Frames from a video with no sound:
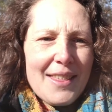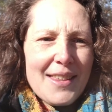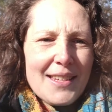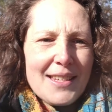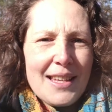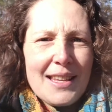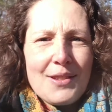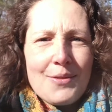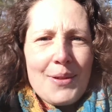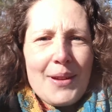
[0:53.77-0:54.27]

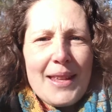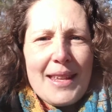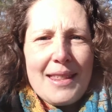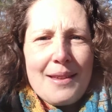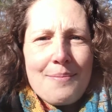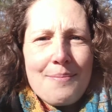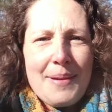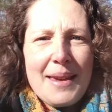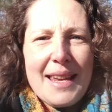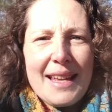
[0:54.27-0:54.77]
it's really the
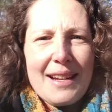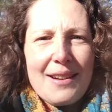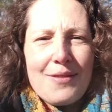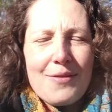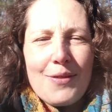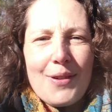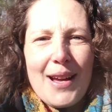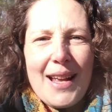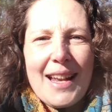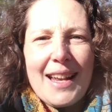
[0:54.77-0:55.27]
meat
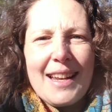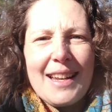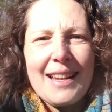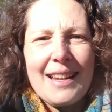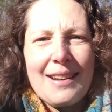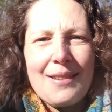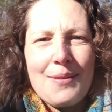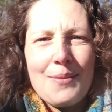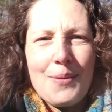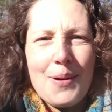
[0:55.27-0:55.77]
of what
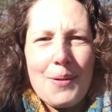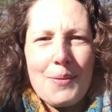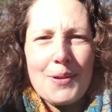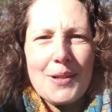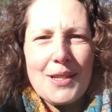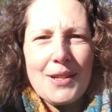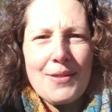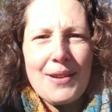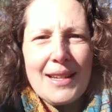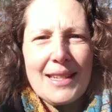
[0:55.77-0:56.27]
we're
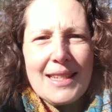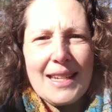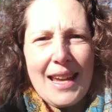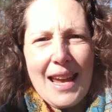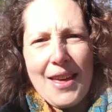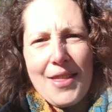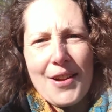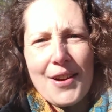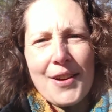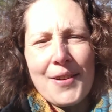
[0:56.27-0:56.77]
doing
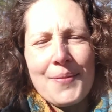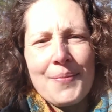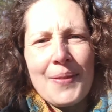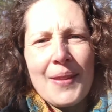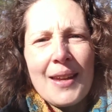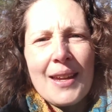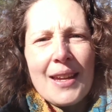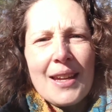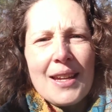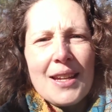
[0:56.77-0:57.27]
together.
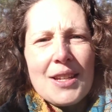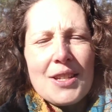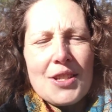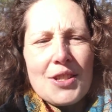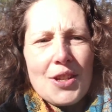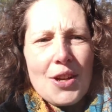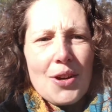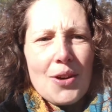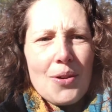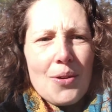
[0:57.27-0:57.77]

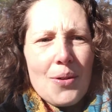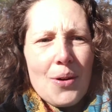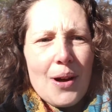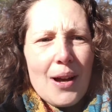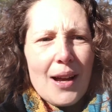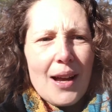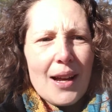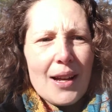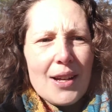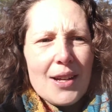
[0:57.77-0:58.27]
So
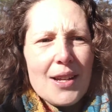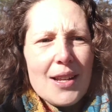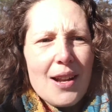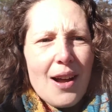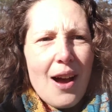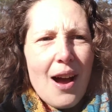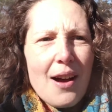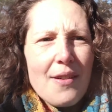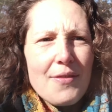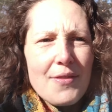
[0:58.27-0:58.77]
a good
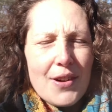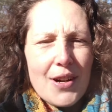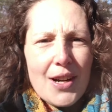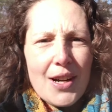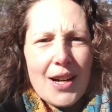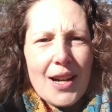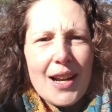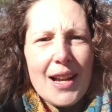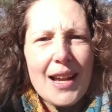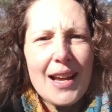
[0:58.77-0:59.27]

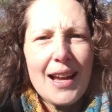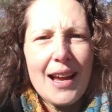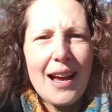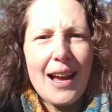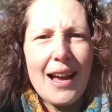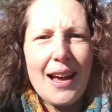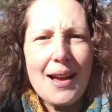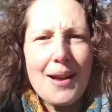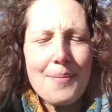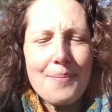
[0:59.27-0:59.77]
offer,
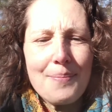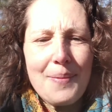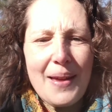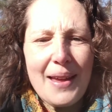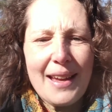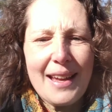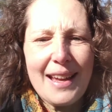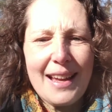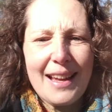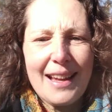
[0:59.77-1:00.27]

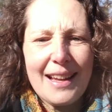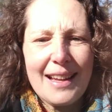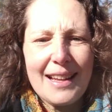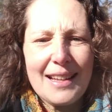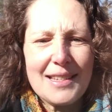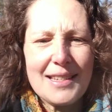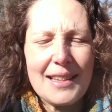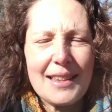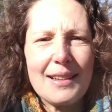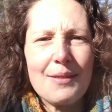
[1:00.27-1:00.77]

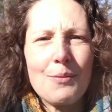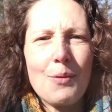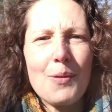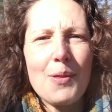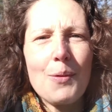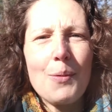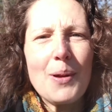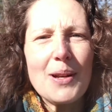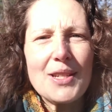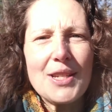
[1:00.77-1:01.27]
so
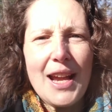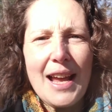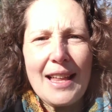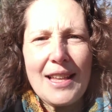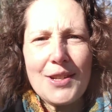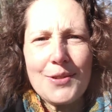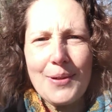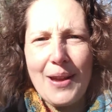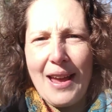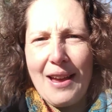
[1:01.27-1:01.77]
the one
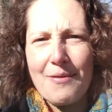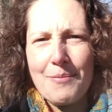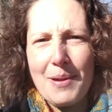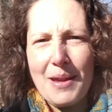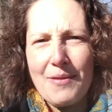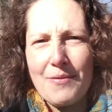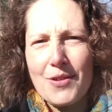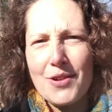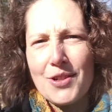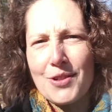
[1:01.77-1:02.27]
challenge we have
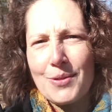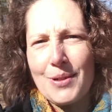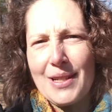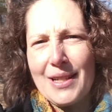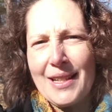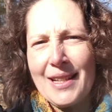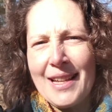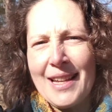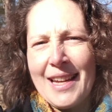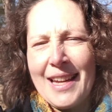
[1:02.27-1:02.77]
being
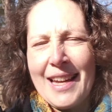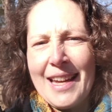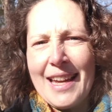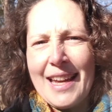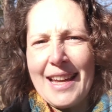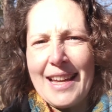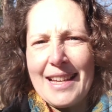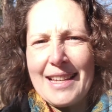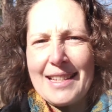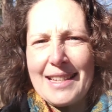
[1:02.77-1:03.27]
virtual
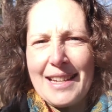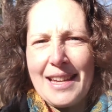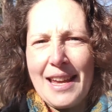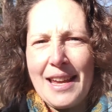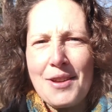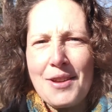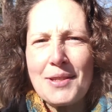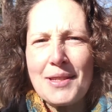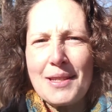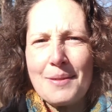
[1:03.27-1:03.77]
is it
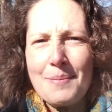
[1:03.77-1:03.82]
used to